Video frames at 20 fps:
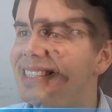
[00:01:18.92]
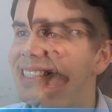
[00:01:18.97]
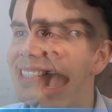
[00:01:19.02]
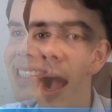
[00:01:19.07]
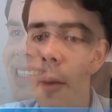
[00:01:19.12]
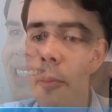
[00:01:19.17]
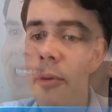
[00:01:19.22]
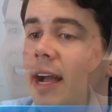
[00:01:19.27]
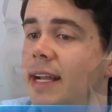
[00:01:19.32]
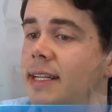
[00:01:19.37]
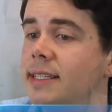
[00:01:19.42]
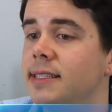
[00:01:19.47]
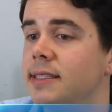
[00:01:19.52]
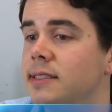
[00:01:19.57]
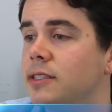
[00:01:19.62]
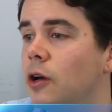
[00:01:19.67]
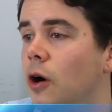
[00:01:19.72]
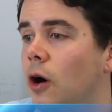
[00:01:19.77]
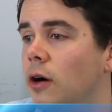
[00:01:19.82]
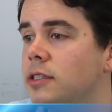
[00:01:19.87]
Our
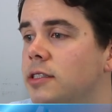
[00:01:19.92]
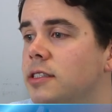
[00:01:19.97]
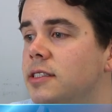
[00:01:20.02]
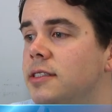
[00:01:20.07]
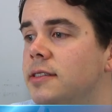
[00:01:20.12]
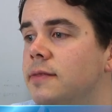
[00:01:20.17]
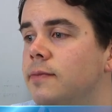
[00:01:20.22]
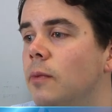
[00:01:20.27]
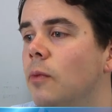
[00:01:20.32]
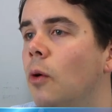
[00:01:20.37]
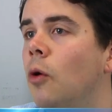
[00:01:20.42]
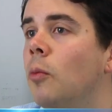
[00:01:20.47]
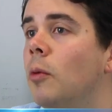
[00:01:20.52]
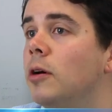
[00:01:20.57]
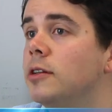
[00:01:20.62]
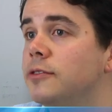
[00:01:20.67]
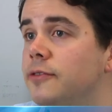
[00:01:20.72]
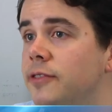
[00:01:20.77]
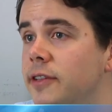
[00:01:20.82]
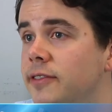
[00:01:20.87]
practices costs
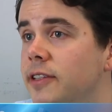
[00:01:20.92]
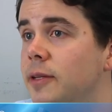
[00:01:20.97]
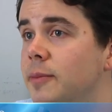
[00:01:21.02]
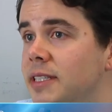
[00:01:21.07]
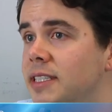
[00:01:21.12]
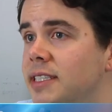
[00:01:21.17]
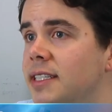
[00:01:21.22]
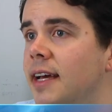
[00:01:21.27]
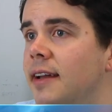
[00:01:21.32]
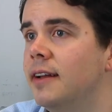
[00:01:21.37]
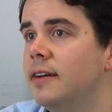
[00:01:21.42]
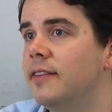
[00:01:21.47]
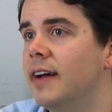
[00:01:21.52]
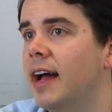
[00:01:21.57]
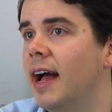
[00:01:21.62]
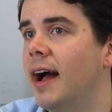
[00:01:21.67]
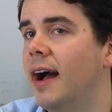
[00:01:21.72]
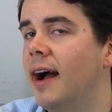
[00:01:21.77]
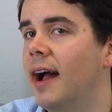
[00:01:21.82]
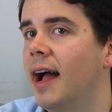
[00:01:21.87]
almost 50% of
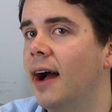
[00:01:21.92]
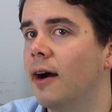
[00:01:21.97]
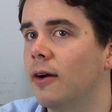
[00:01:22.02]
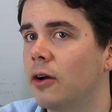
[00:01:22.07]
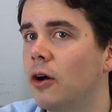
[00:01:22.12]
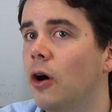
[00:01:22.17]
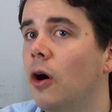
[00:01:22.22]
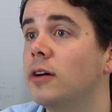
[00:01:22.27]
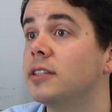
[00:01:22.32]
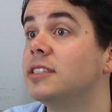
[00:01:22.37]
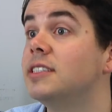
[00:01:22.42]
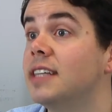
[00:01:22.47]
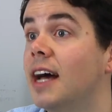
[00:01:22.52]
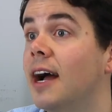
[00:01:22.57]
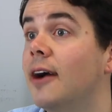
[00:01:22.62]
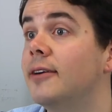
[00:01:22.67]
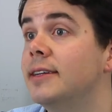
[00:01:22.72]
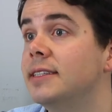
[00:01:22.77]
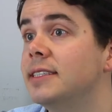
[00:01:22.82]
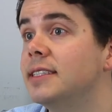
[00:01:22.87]
our, our costs
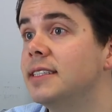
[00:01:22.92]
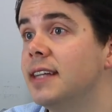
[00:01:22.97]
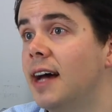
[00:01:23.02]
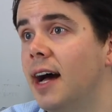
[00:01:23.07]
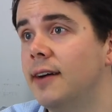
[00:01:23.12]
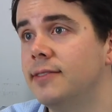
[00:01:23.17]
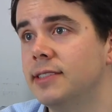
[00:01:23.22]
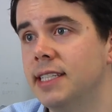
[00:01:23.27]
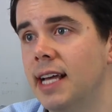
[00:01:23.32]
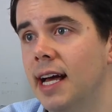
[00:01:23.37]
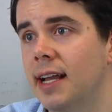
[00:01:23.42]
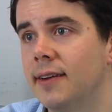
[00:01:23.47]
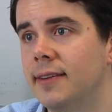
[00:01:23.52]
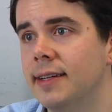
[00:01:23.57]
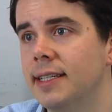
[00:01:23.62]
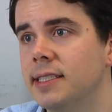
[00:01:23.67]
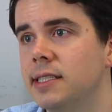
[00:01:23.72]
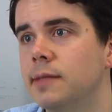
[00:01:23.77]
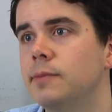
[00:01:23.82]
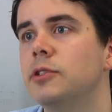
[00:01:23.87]
are in staff
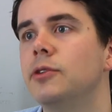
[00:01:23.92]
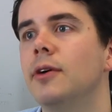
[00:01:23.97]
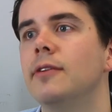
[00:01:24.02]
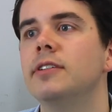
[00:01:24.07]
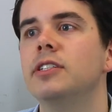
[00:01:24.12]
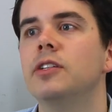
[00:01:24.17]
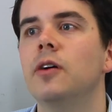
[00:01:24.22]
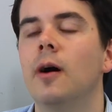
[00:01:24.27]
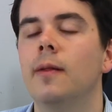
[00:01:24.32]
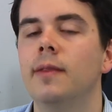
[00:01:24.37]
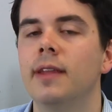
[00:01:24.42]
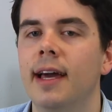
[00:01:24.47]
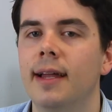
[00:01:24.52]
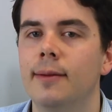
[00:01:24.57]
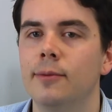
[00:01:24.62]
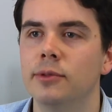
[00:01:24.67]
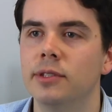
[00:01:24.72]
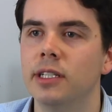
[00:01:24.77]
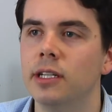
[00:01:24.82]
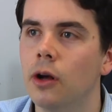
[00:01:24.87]
salaries. So every time the
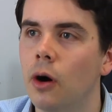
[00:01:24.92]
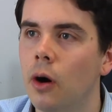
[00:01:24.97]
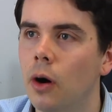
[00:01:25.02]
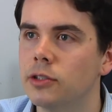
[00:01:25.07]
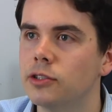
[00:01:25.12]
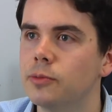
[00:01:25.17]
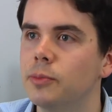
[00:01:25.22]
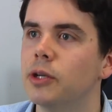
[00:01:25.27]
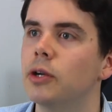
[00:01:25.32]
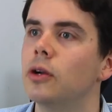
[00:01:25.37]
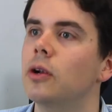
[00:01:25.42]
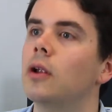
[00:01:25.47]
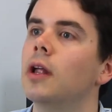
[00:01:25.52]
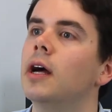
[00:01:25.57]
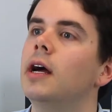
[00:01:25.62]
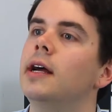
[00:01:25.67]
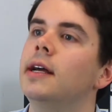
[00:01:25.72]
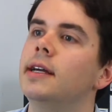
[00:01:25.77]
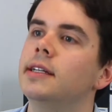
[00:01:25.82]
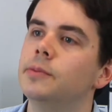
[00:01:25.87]
animal's in hospital,
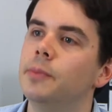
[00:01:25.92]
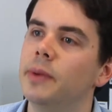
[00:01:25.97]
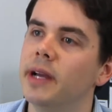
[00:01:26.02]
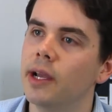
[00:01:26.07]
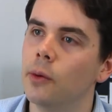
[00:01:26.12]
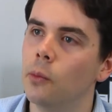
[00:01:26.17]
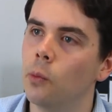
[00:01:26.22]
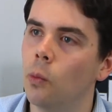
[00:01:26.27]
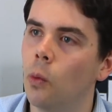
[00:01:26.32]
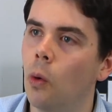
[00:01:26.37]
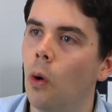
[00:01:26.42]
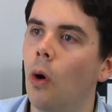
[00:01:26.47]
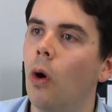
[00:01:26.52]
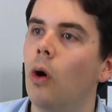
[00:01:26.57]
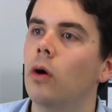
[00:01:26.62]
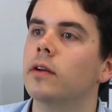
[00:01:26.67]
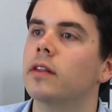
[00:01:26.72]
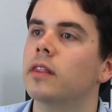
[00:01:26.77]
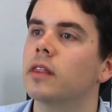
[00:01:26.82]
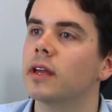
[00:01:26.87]
it's being
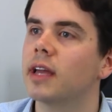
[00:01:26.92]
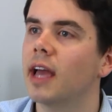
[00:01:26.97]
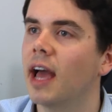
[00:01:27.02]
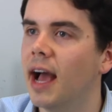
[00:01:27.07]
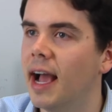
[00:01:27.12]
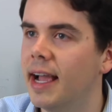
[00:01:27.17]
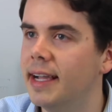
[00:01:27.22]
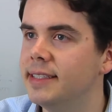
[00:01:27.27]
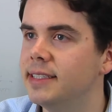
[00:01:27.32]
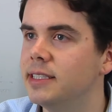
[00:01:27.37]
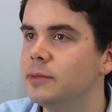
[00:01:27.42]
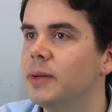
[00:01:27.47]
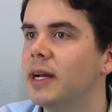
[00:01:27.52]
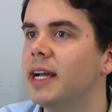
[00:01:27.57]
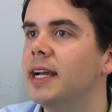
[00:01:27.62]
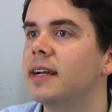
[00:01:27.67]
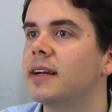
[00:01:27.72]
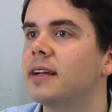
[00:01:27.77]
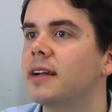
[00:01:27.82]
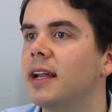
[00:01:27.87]
walked, the cage is
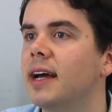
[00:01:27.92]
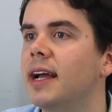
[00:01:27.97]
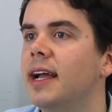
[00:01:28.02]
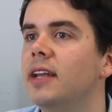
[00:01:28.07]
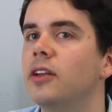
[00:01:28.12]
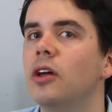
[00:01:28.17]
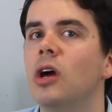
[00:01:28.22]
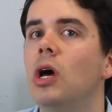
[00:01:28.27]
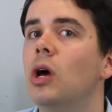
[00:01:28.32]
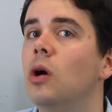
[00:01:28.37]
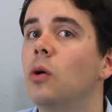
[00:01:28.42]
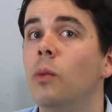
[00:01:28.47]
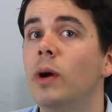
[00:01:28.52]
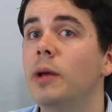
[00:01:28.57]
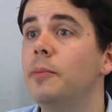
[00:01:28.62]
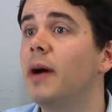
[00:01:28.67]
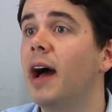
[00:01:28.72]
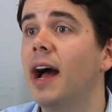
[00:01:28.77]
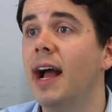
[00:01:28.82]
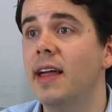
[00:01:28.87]
being cleaned,
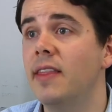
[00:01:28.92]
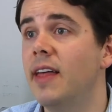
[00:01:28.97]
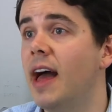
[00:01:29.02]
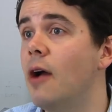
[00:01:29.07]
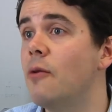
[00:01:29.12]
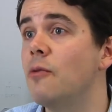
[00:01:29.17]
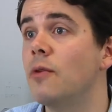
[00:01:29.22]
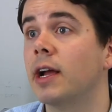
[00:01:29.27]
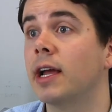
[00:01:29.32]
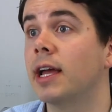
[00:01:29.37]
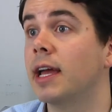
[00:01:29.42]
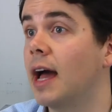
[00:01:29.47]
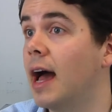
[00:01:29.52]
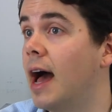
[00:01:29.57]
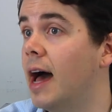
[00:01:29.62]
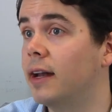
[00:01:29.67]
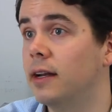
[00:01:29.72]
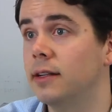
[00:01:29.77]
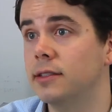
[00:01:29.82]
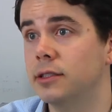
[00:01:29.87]
we pay that
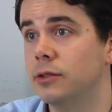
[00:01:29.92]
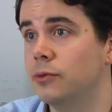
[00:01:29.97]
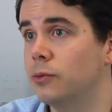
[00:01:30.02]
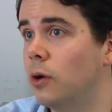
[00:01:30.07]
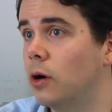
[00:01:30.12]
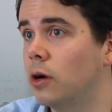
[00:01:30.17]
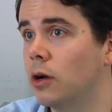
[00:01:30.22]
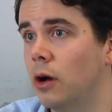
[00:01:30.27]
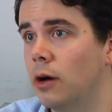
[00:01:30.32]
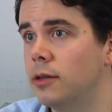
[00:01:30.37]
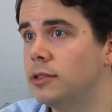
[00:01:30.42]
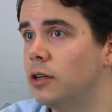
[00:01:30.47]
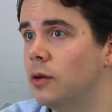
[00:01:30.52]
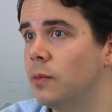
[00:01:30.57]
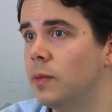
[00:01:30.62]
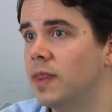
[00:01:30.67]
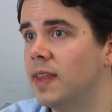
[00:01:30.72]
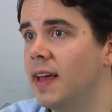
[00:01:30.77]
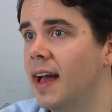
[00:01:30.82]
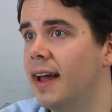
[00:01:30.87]
regardless of what goes
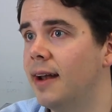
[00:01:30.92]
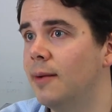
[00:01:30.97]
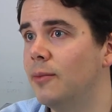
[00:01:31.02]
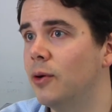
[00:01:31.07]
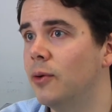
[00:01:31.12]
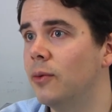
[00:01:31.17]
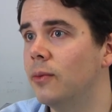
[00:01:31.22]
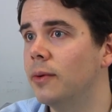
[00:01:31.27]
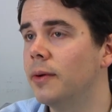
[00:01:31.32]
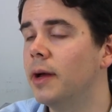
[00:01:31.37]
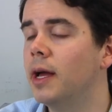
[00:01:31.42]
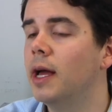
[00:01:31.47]
on with the animal.